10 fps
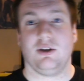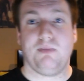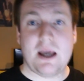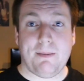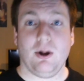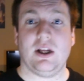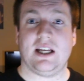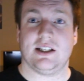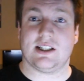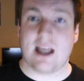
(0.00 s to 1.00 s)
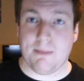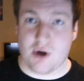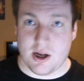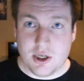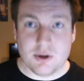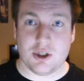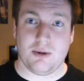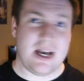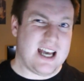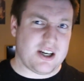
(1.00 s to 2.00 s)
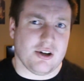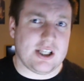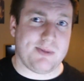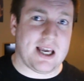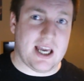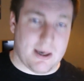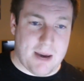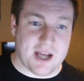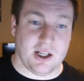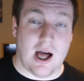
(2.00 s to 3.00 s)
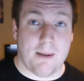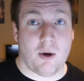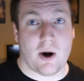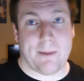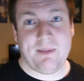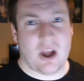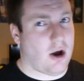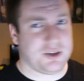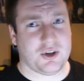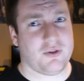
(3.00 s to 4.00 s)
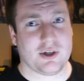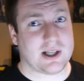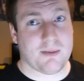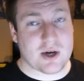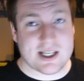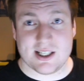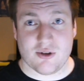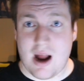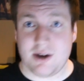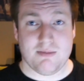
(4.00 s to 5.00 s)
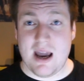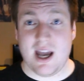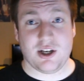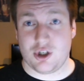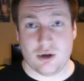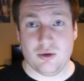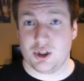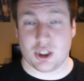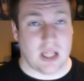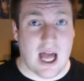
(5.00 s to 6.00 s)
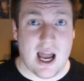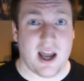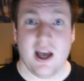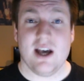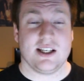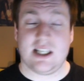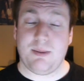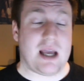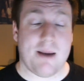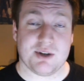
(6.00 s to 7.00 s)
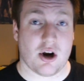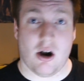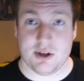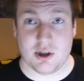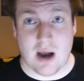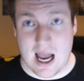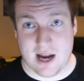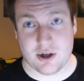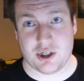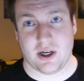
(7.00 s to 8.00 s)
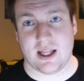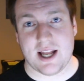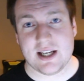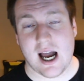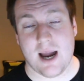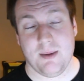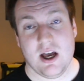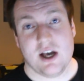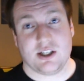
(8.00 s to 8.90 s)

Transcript: So people in December on YouTube, generally speaking, get paid a lot more. Also, for some reason, around May, June, July, CPMs are also higher during that time.